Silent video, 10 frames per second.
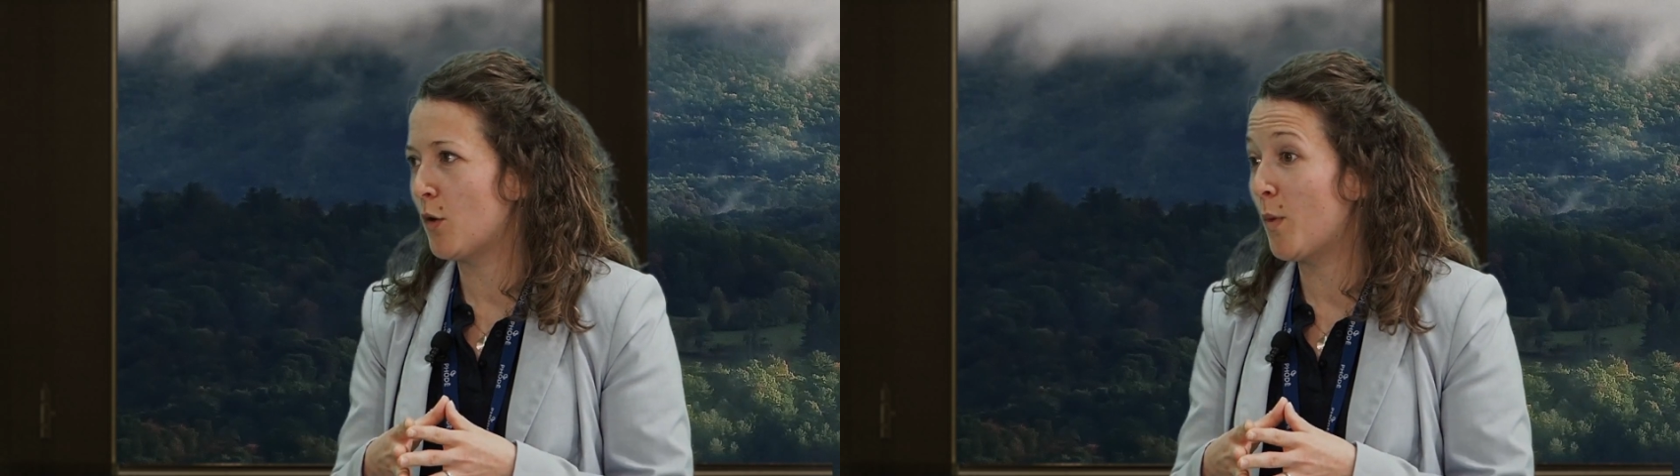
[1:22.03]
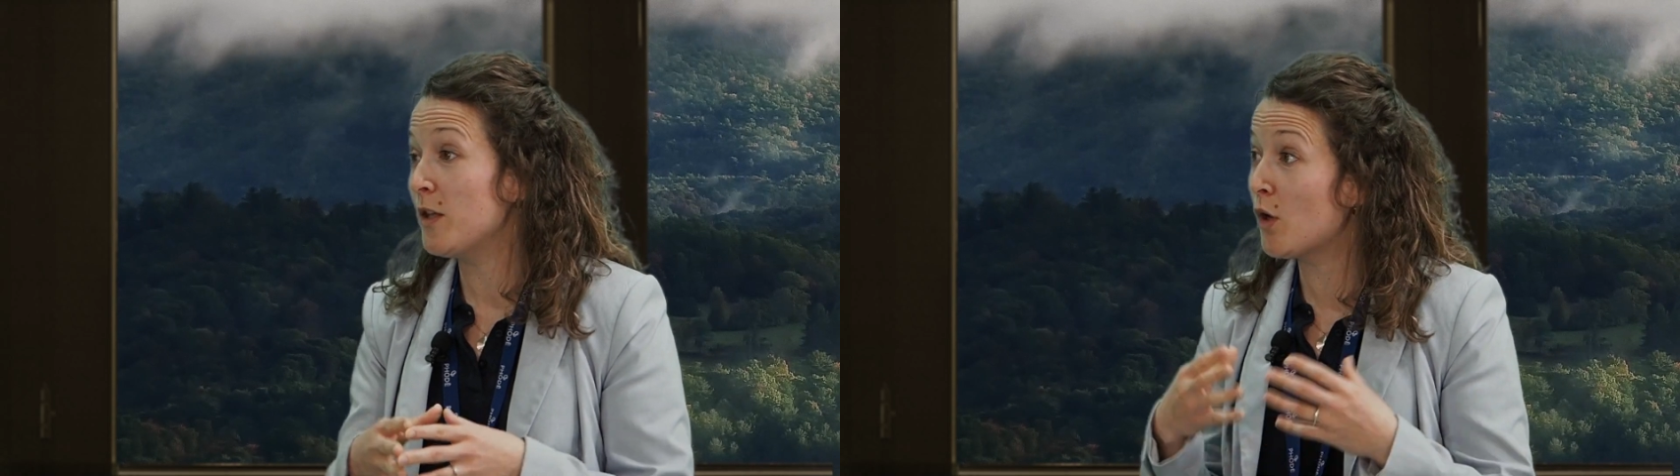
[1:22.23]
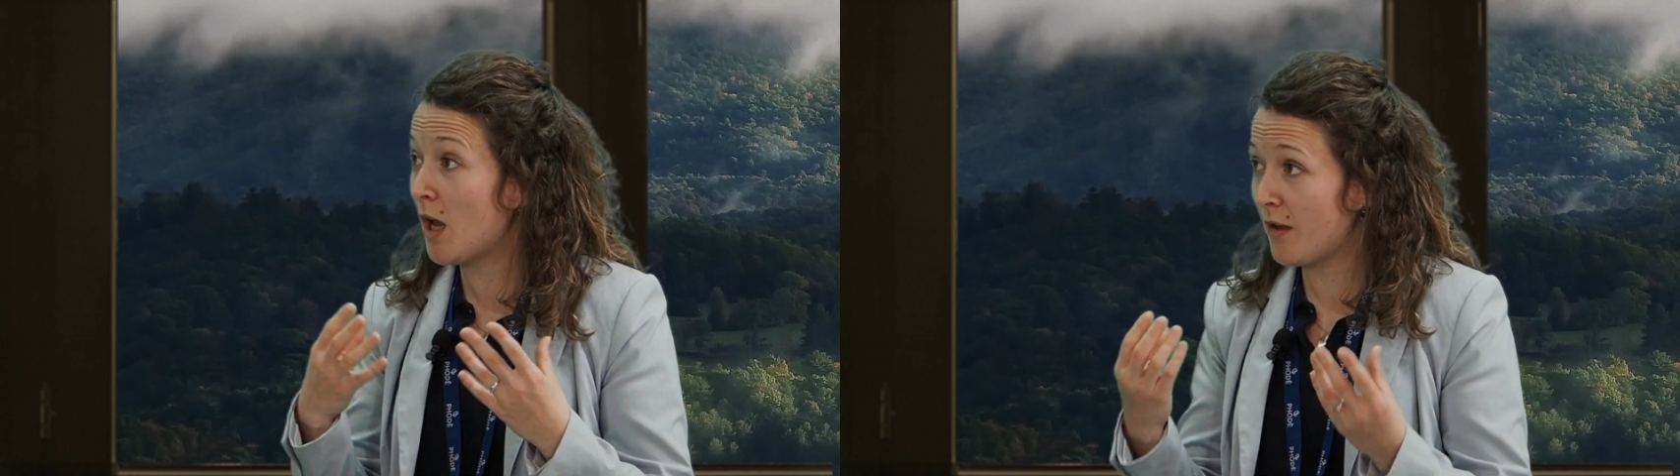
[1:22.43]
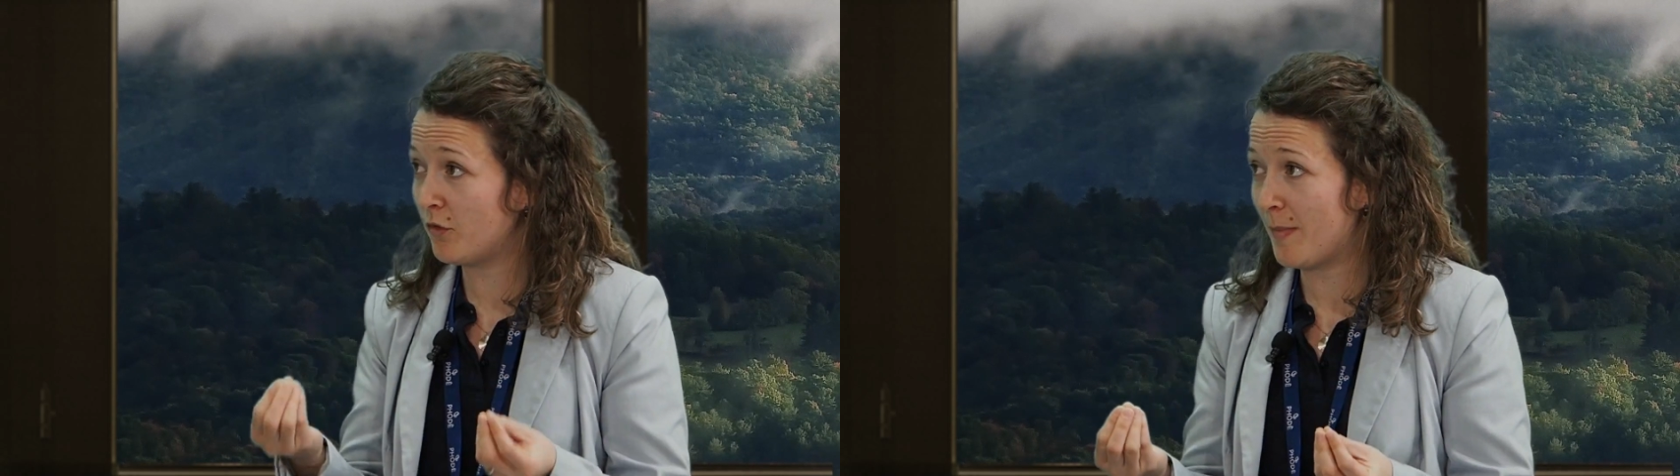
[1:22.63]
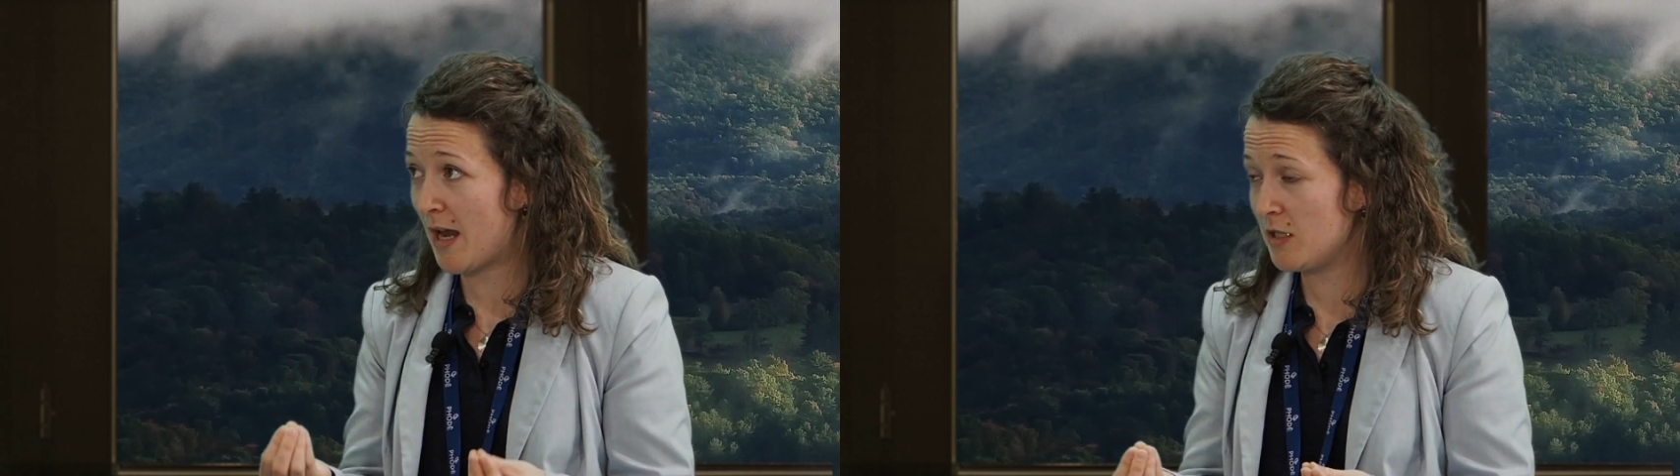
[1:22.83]
when you have
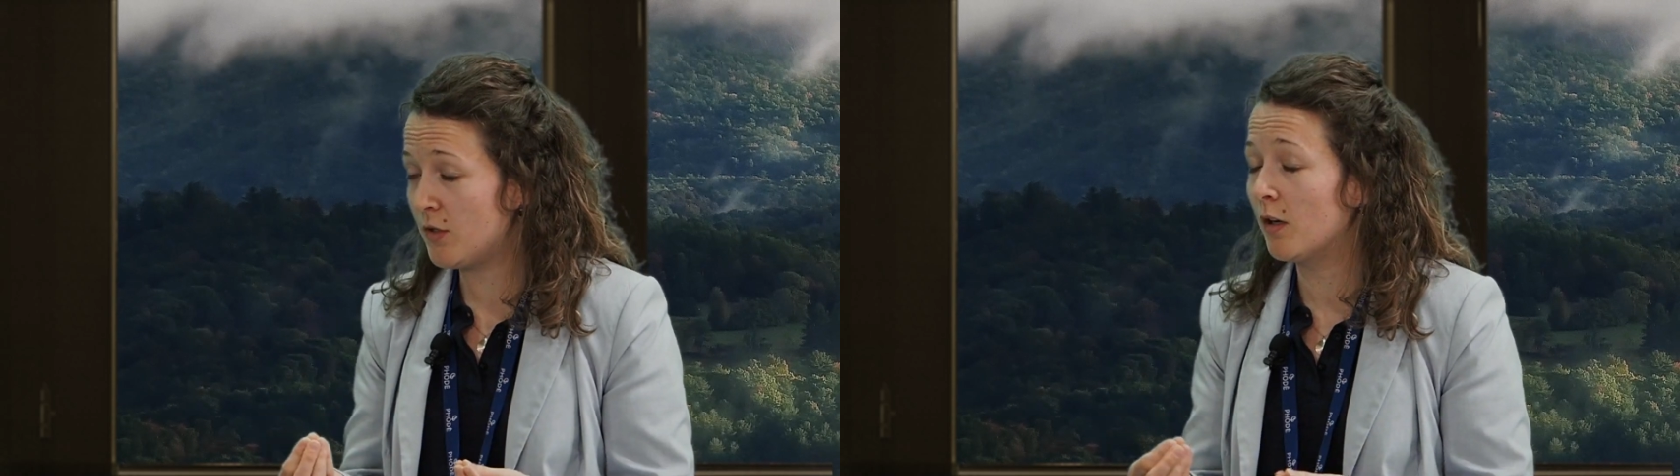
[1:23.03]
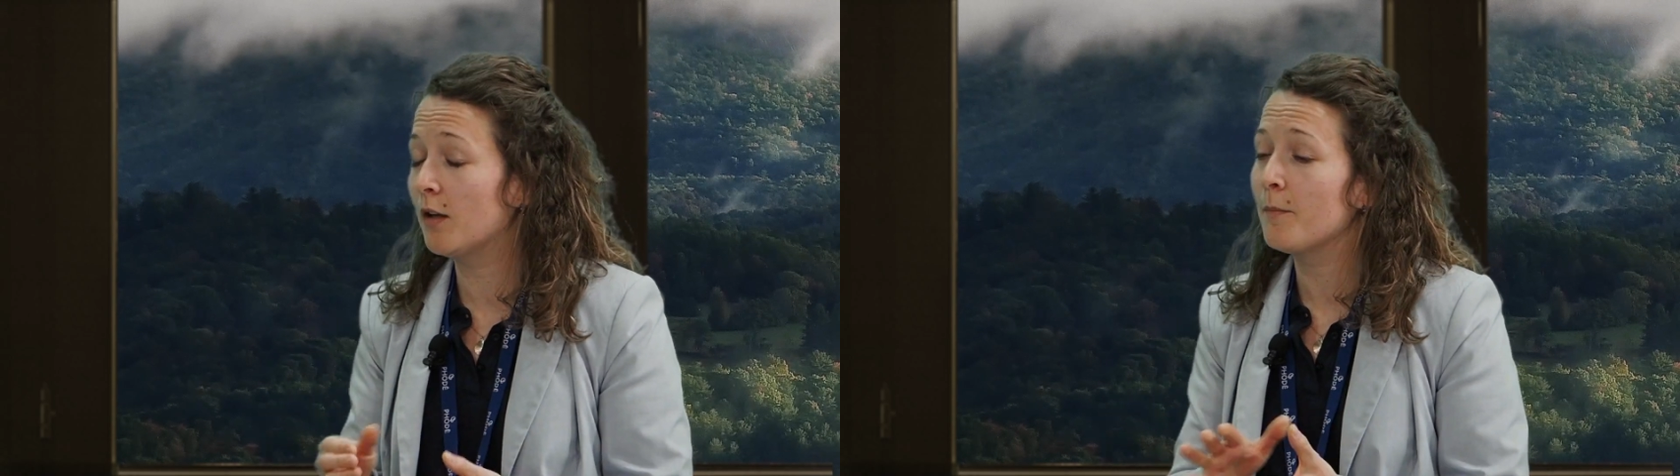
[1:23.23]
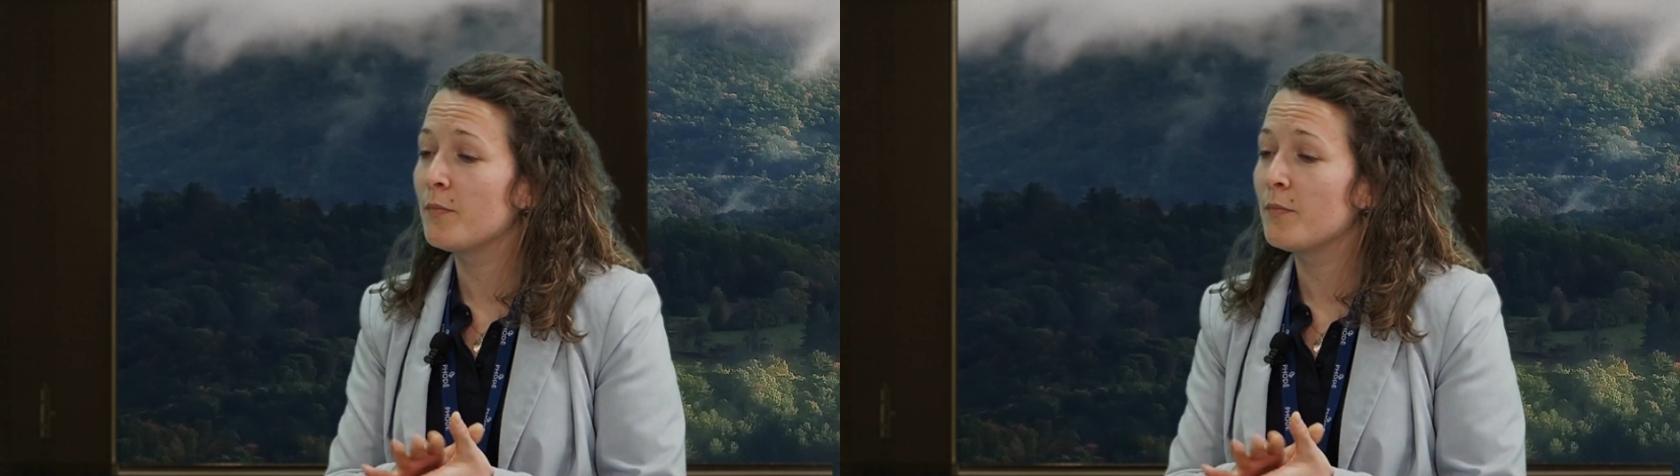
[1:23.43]
a biter,